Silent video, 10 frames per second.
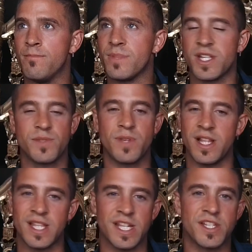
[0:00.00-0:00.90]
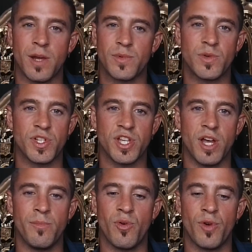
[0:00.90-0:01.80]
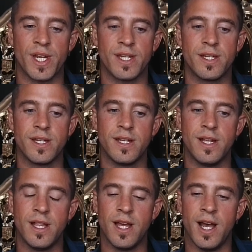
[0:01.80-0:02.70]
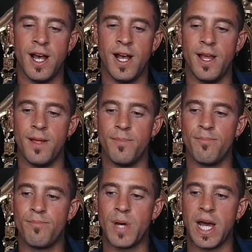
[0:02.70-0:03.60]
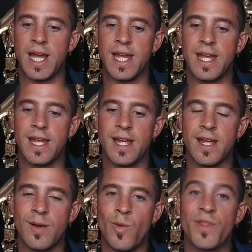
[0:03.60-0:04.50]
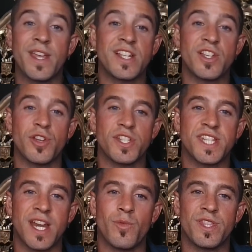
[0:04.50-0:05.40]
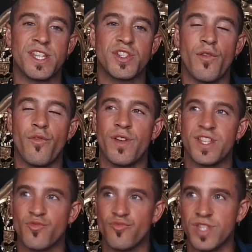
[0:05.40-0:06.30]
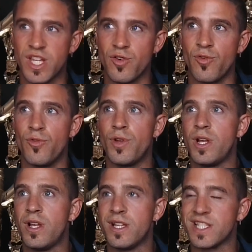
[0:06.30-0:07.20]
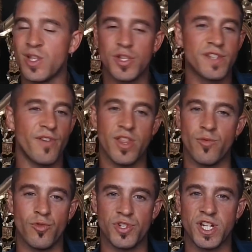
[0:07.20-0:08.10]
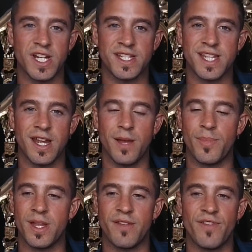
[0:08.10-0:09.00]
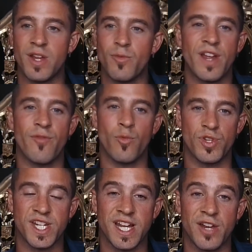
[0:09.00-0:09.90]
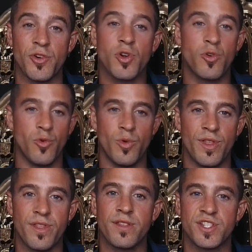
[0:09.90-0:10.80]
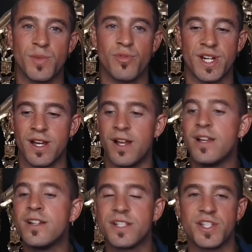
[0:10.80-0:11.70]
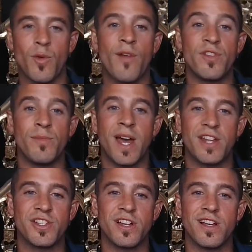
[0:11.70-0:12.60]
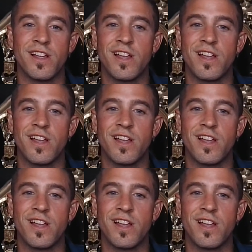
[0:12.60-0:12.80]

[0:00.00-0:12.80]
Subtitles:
it's at least up to a certain point. But one thing that you can set up with this software that's really cool, lots of other rules you can set up. And if anyone ever wants to get on a call with Sabrina, she's our revenue manager,